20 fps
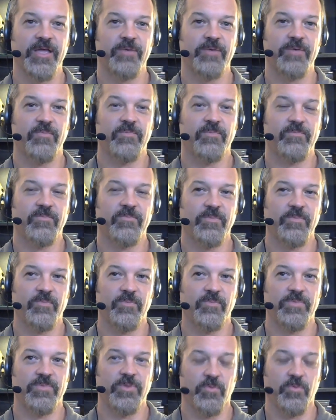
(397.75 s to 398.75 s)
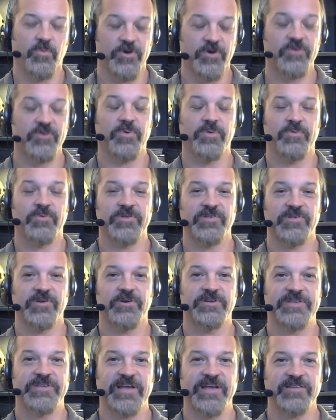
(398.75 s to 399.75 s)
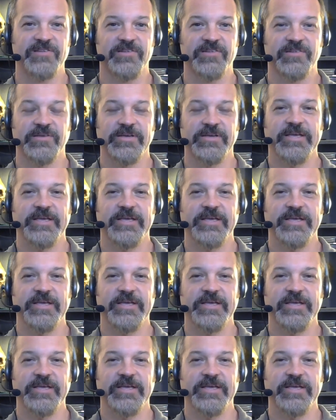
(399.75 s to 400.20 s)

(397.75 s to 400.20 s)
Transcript: and the worst one was here in Texas.